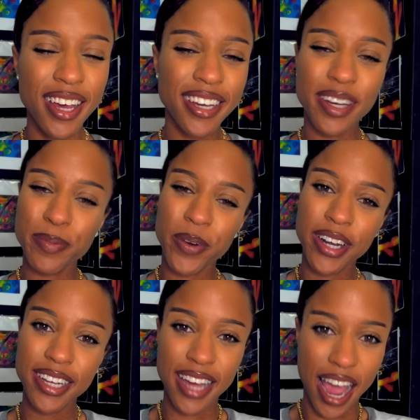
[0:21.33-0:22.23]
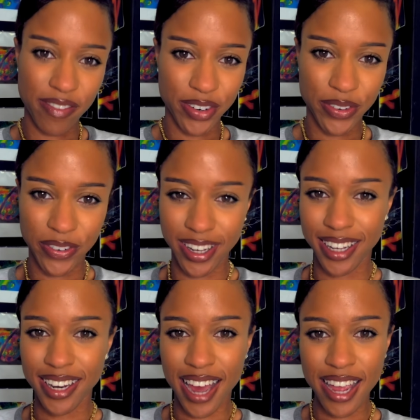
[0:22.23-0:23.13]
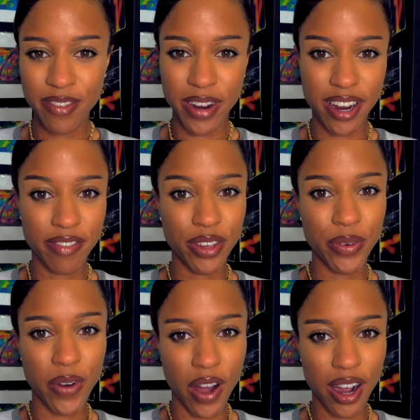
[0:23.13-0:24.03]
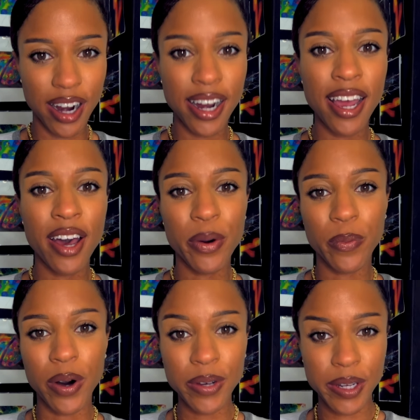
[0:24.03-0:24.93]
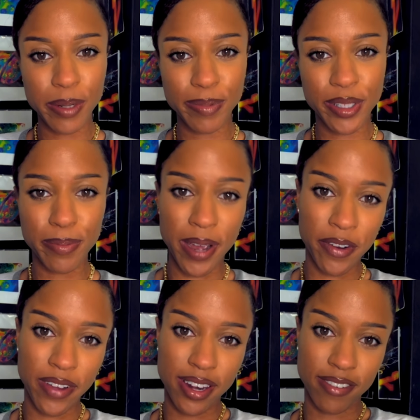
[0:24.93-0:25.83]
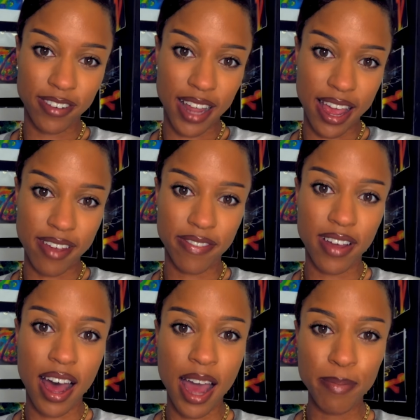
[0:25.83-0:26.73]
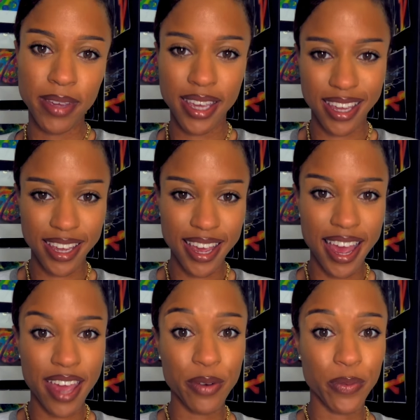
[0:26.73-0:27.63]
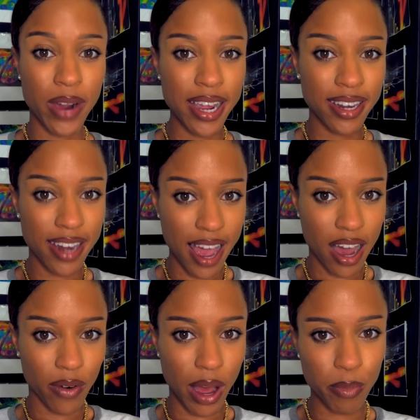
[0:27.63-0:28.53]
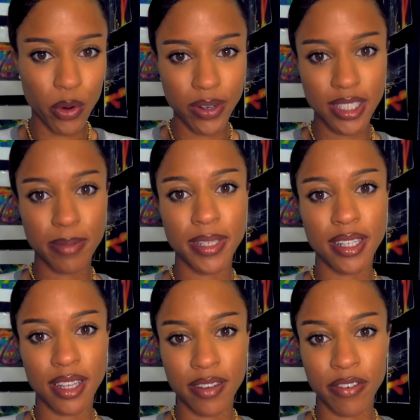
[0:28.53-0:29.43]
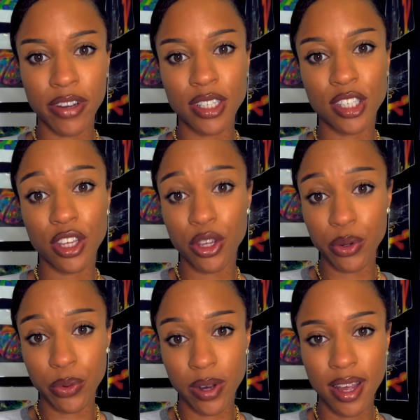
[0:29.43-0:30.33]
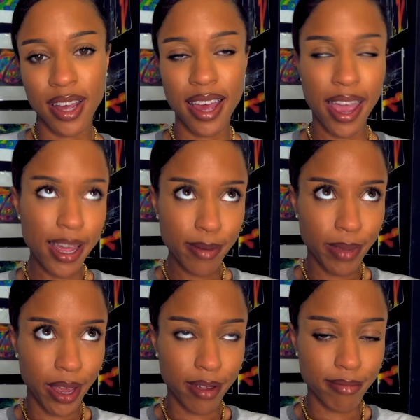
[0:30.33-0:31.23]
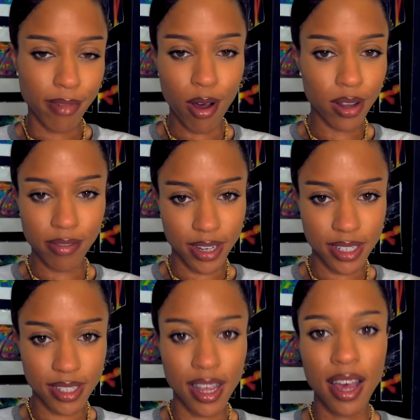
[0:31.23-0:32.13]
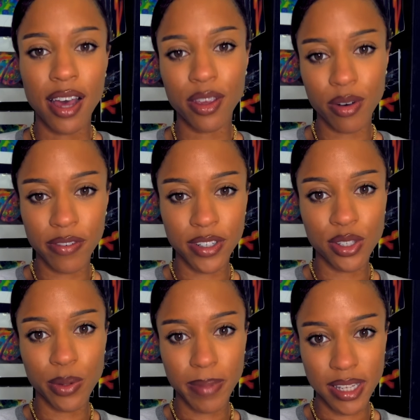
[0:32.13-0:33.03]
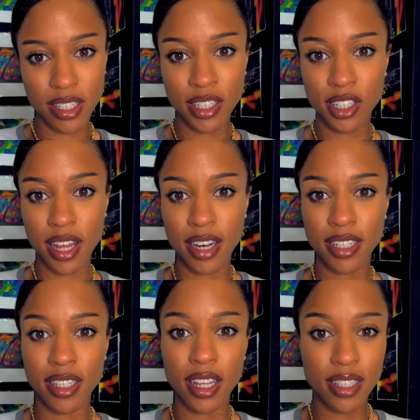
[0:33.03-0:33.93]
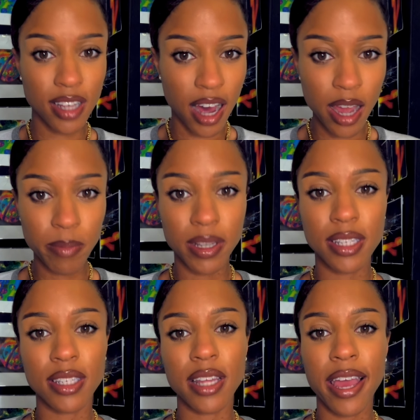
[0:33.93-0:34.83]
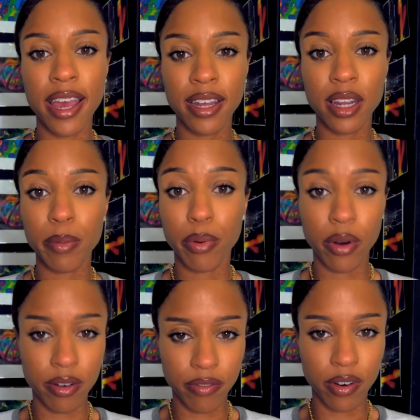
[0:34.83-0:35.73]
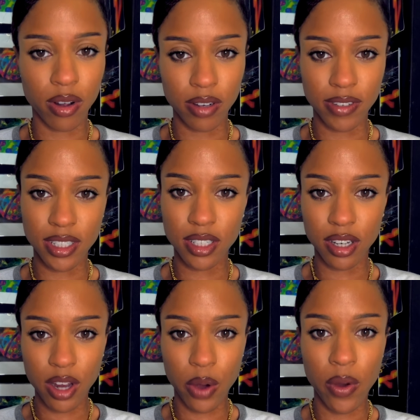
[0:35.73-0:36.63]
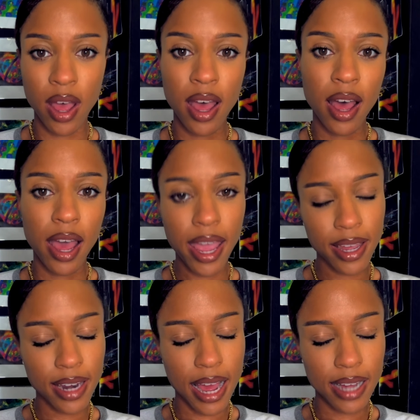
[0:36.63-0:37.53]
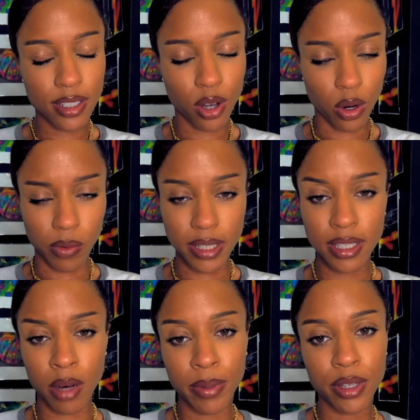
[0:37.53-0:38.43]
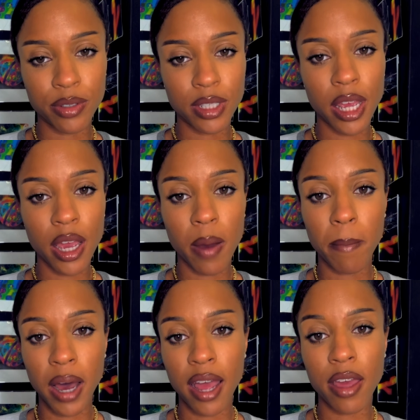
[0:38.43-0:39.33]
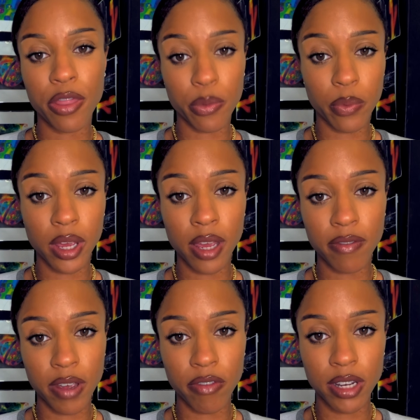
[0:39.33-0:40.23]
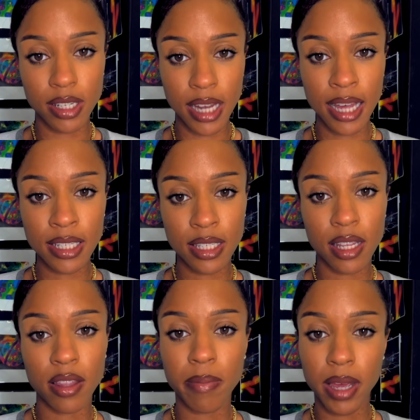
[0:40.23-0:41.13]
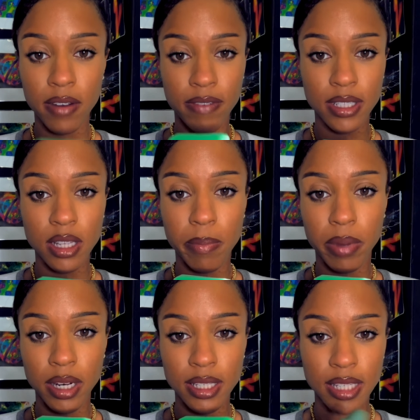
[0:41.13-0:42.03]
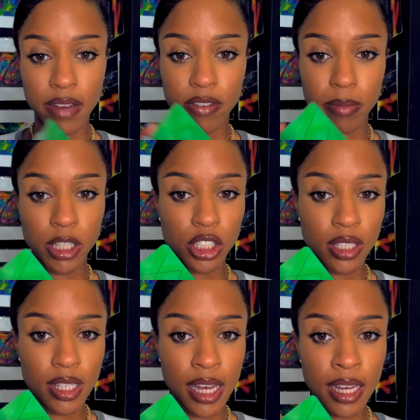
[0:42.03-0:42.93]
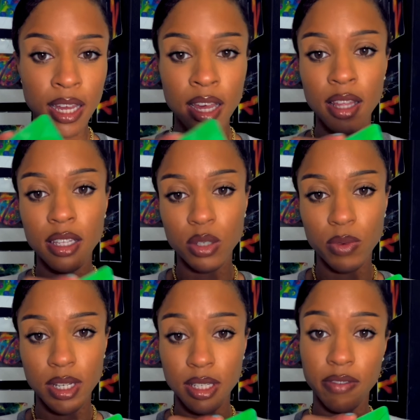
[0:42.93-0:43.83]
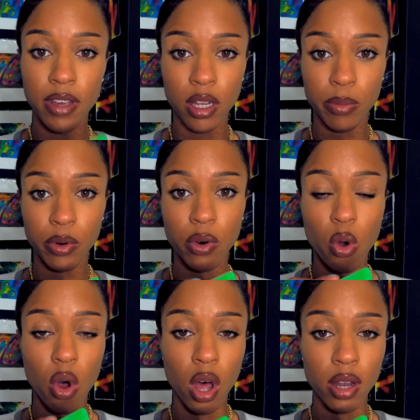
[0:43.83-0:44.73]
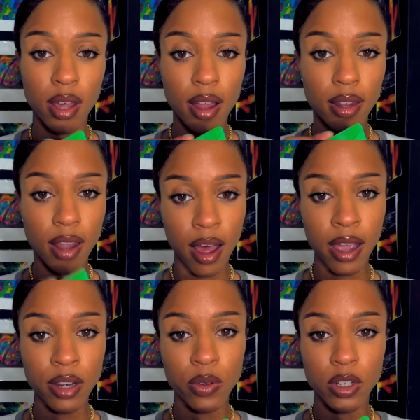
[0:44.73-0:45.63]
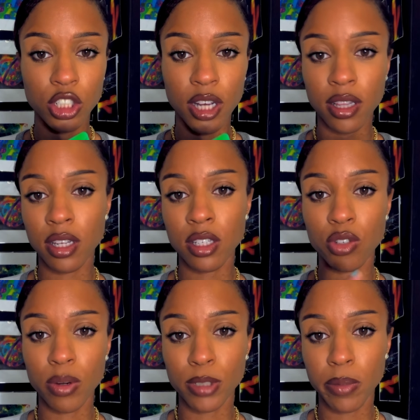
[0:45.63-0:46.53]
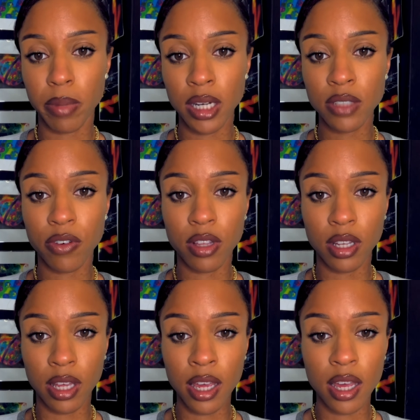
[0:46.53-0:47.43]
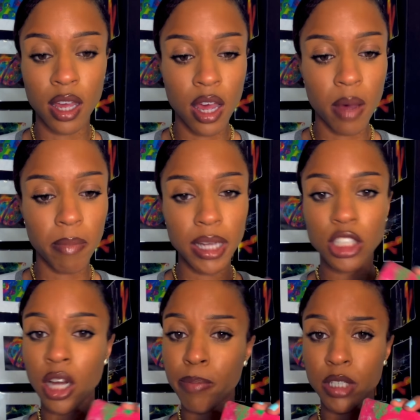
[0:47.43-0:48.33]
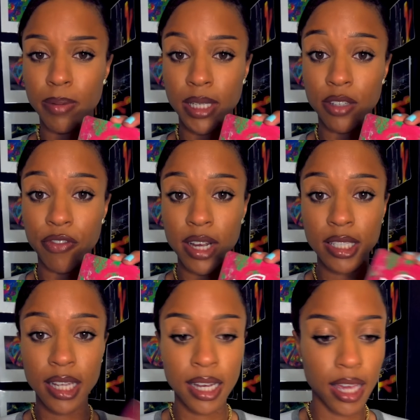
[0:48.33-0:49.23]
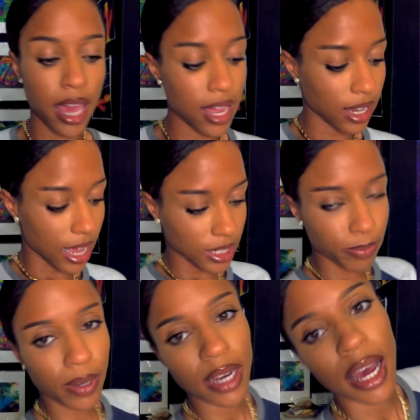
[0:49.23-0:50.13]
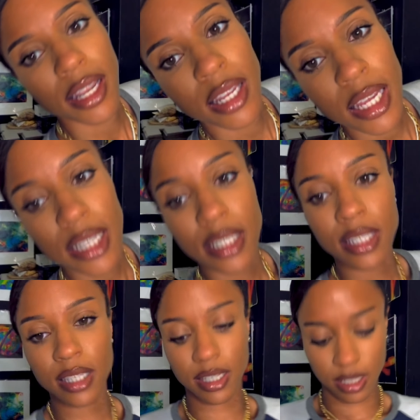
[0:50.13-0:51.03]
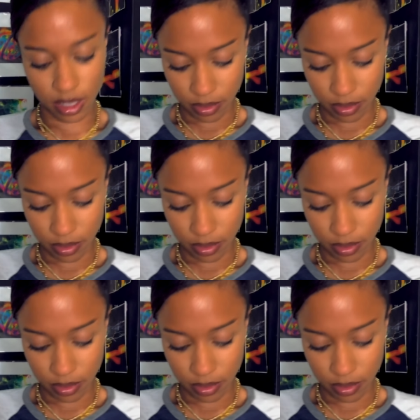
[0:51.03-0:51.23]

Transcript: Good morning, good afternoon, and good night, wherever you are. Welcome to my creative life. I'm Kei, and right now I'm going to be delivering to you and me, all of us, a universal message that is timeless and important for all of us to know. And as always, I'll be using my three favorite decks, the Manifest Abundance Affirmation deck. This one is available online. You can check the description box for the link. My Shopper's Best Friend deck. And last but not least,